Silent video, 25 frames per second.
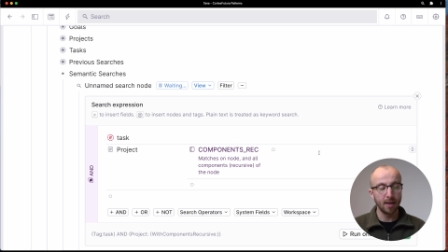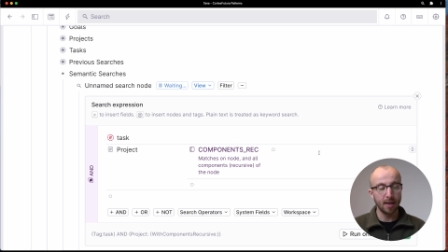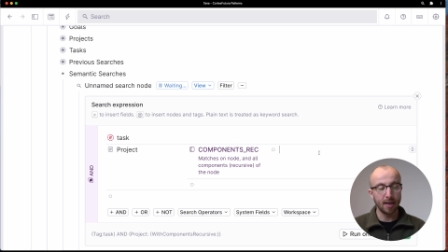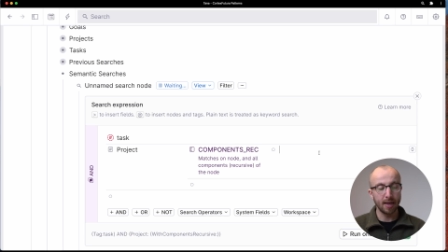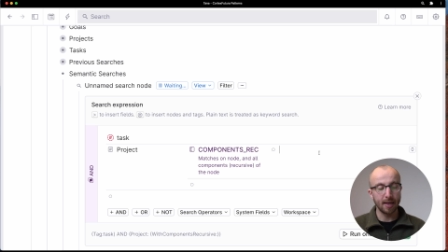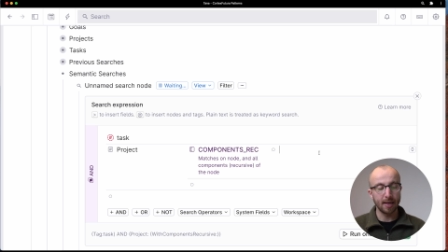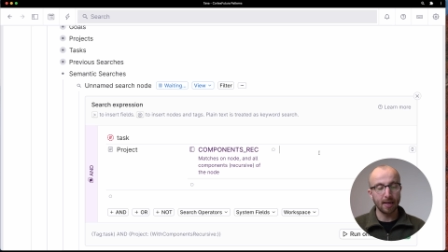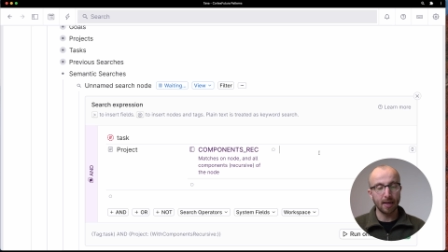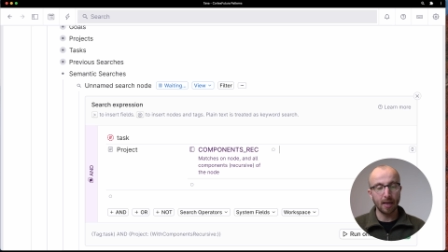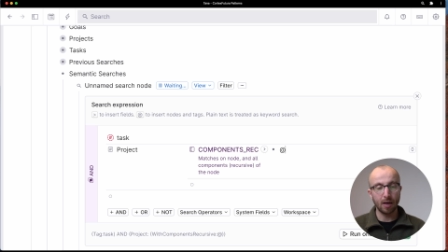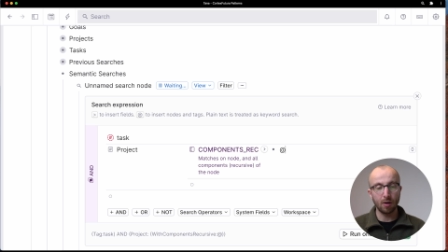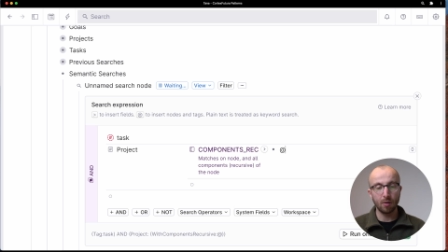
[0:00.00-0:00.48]

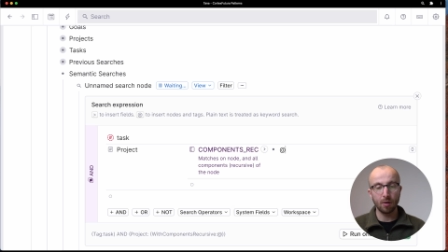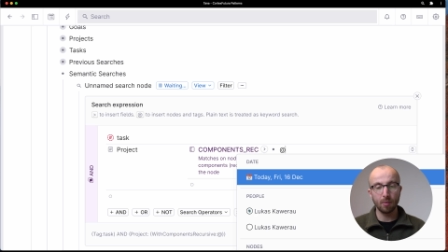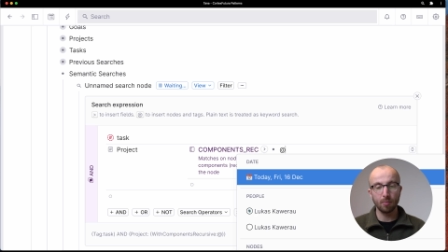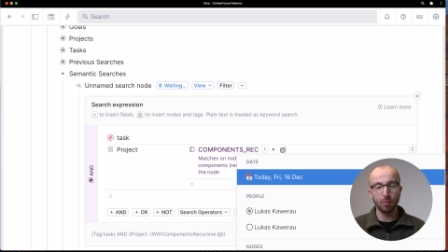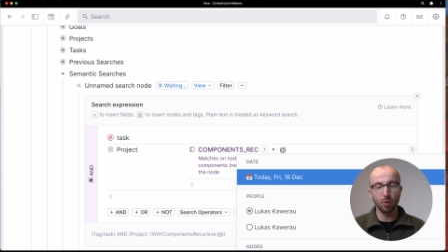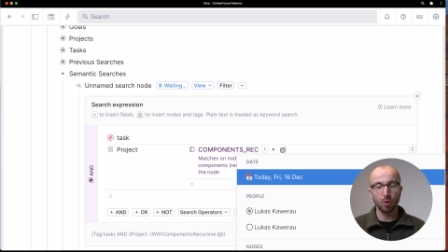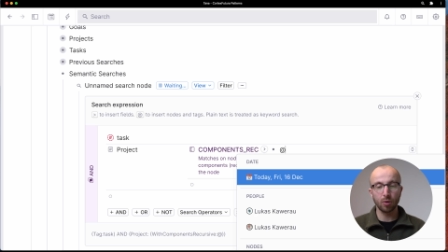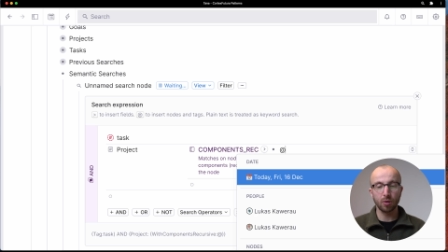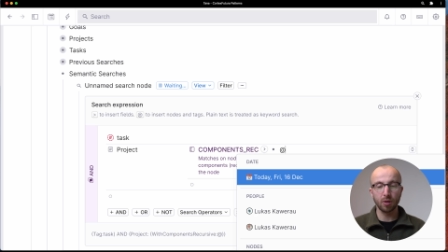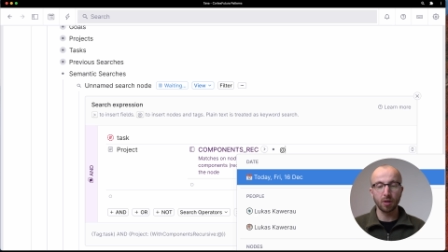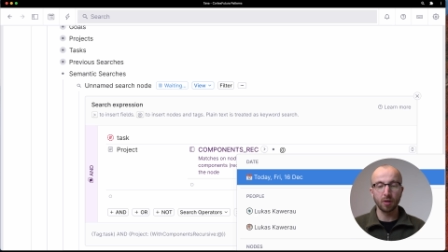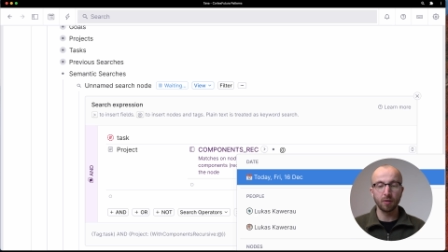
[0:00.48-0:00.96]
And now I'm
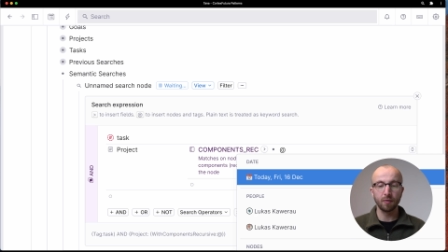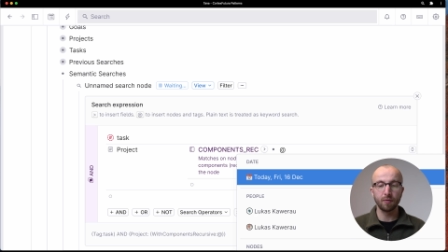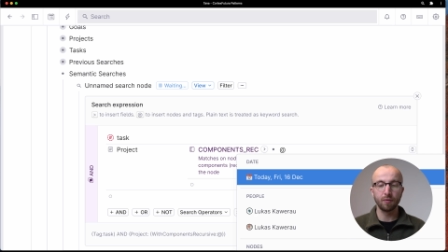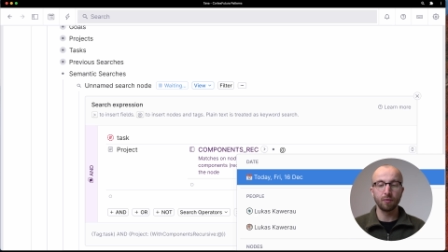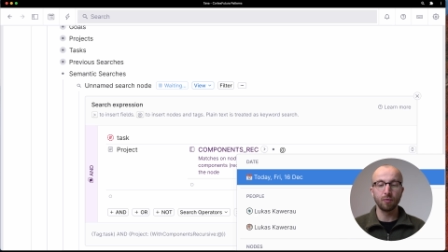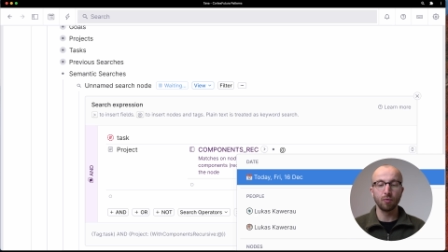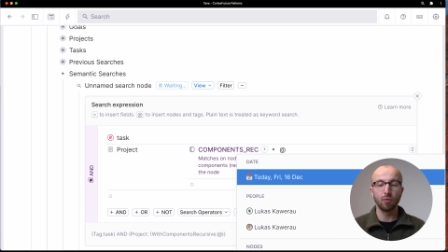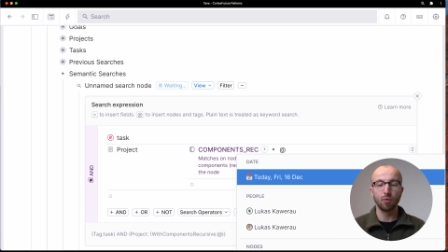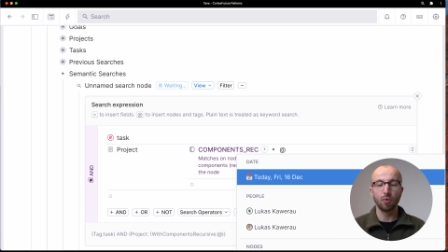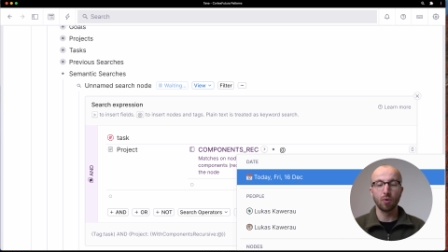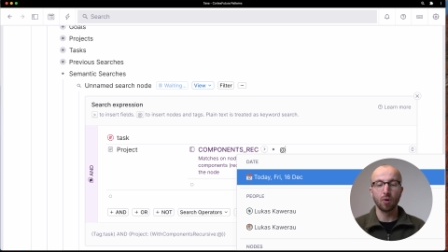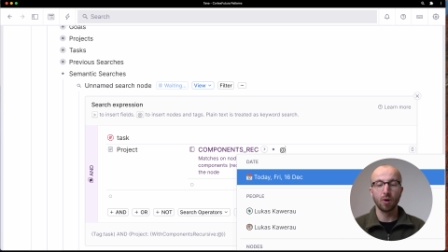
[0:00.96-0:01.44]
looking
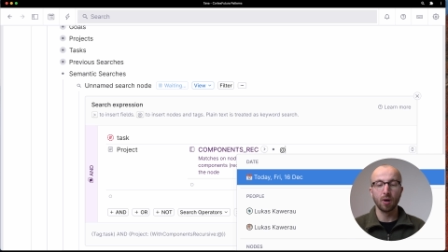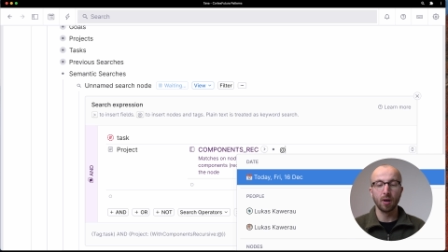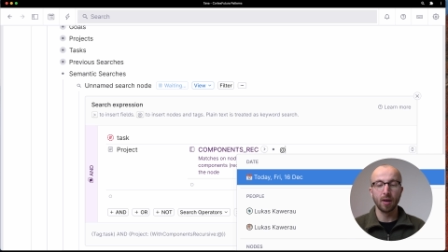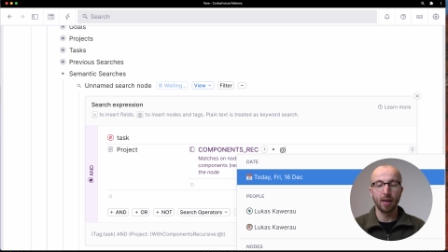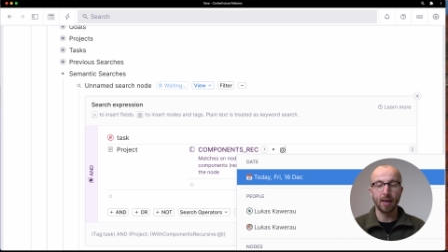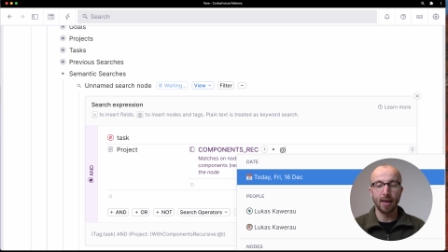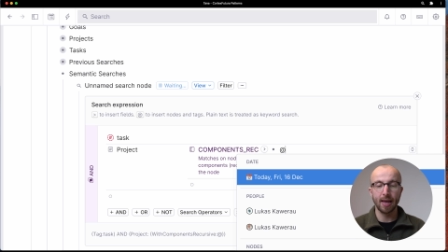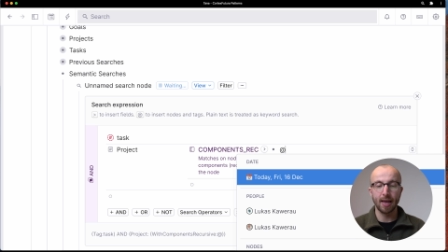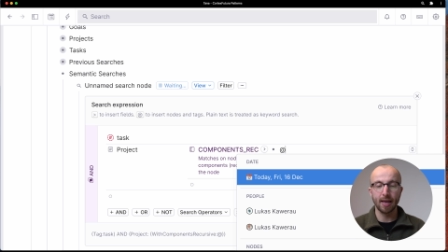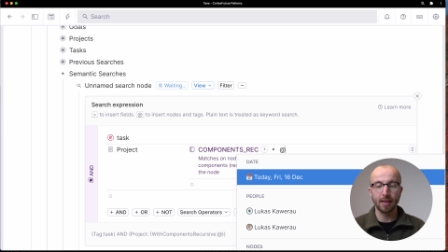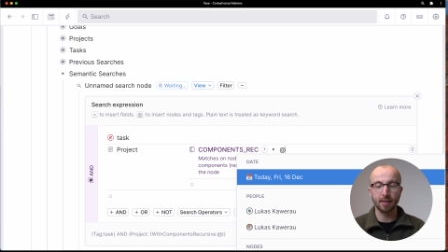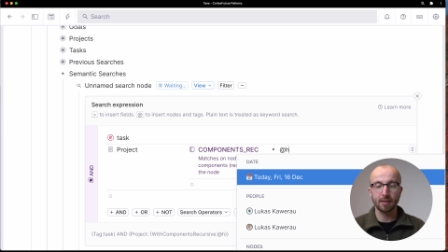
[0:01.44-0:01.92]
for
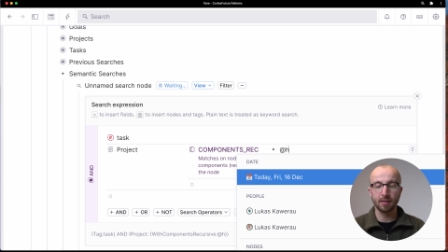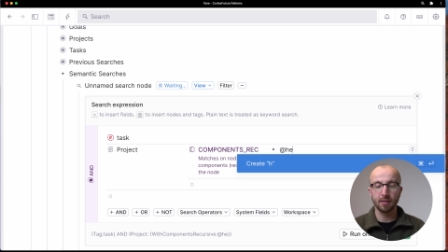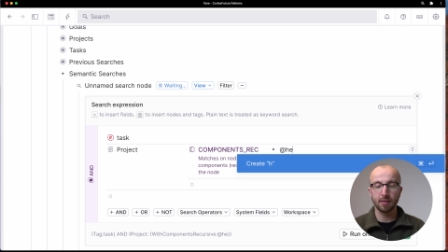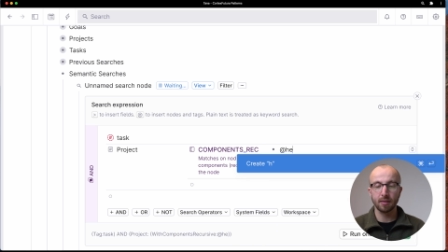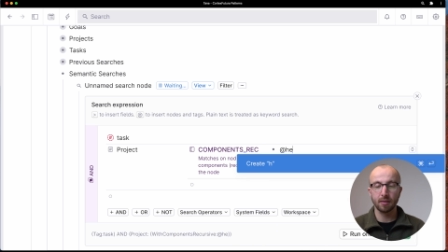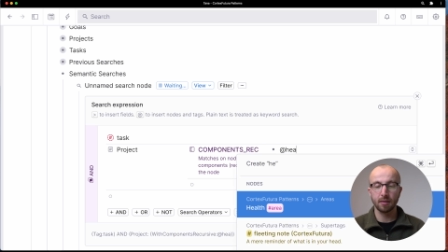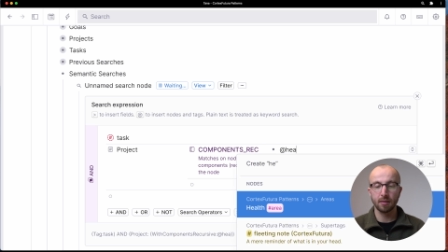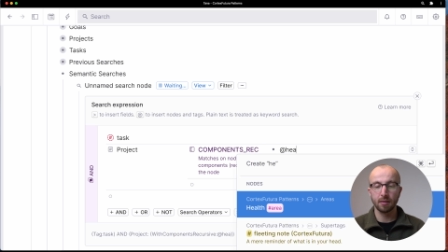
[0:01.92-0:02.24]
at